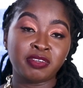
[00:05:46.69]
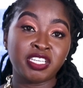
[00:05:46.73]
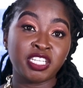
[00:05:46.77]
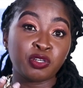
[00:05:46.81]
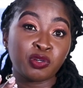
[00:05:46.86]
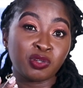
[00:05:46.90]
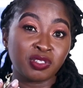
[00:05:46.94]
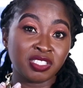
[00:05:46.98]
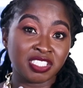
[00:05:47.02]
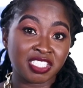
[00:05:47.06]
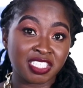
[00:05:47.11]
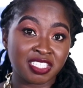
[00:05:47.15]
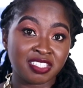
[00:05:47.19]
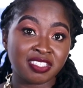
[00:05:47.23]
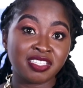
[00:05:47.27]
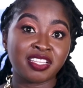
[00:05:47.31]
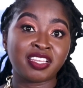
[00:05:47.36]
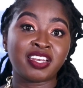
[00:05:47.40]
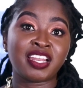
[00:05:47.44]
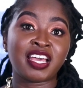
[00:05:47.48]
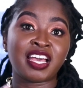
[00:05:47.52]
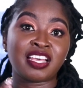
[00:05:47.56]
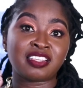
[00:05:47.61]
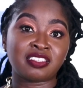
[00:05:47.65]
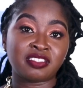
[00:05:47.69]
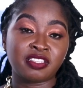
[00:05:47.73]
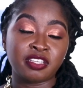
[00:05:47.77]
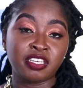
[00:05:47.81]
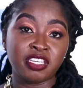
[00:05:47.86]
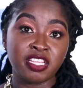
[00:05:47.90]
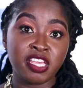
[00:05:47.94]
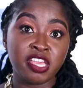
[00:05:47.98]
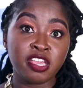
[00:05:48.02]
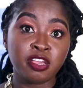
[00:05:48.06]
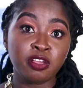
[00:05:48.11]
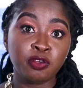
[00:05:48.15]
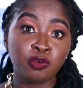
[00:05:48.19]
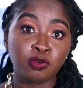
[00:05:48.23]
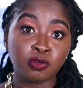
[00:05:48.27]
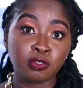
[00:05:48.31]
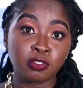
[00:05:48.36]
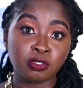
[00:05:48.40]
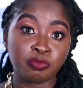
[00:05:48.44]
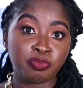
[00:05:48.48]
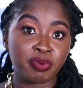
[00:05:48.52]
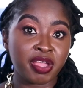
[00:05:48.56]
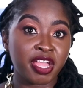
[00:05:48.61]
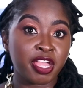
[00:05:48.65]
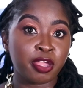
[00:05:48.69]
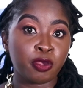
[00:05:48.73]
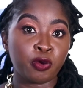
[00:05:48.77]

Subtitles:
decongested as the day goes by,